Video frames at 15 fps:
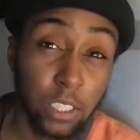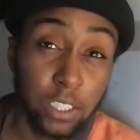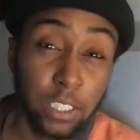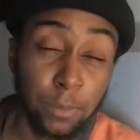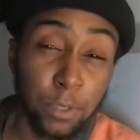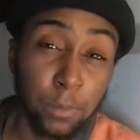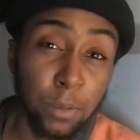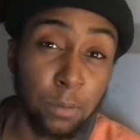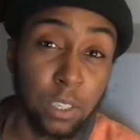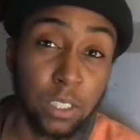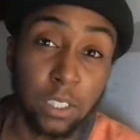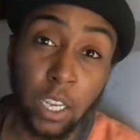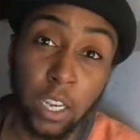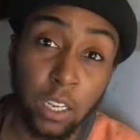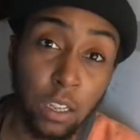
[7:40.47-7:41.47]
Like some of the people that
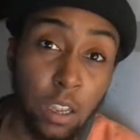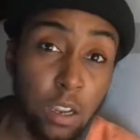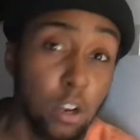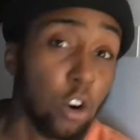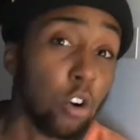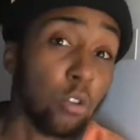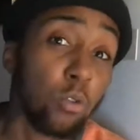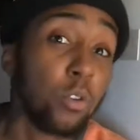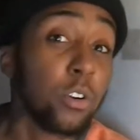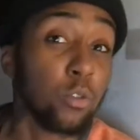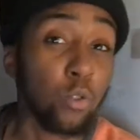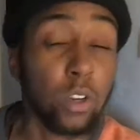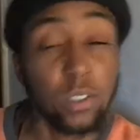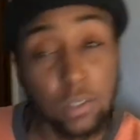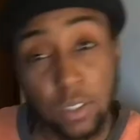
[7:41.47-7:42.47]
skate are on aggressive
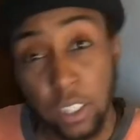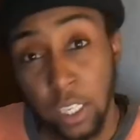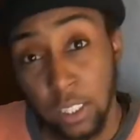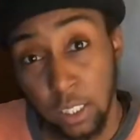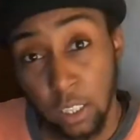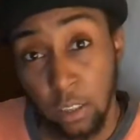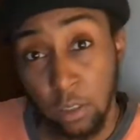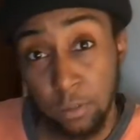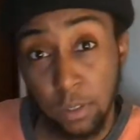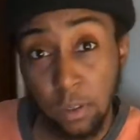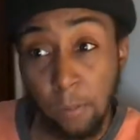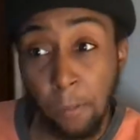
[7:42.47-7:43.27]
Brussels skate setups,